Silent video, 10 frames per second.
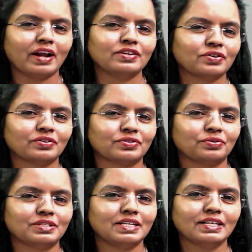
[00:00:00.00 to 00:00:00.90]
or
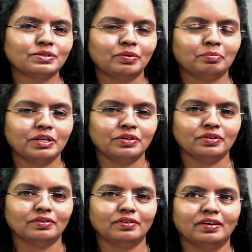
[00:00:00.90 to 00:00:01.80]
associates
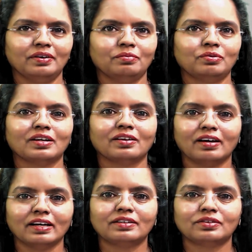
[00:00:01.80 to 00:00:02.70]
would
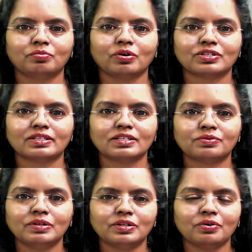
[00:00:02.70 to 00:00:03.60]
like to watch this
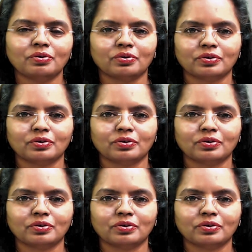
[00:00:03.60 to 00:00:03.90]
video, or